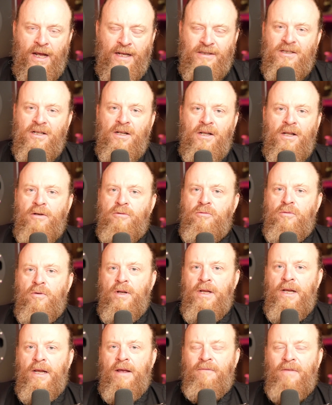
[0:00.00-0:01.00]
it's
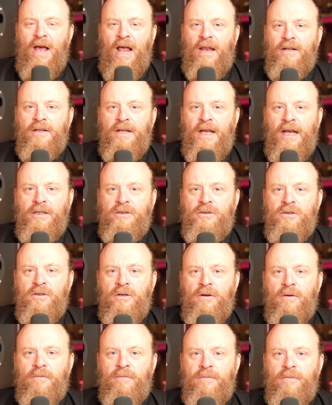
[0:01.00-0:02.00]
literally a validation
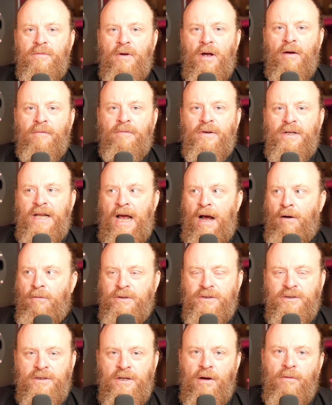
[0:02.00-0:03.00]
of a
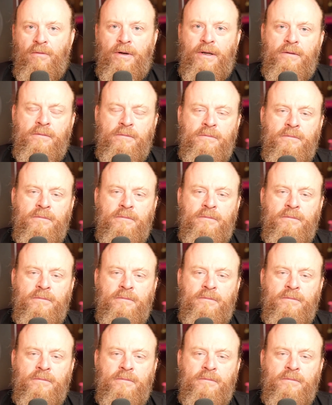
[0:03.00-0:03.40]
Taoist knowing.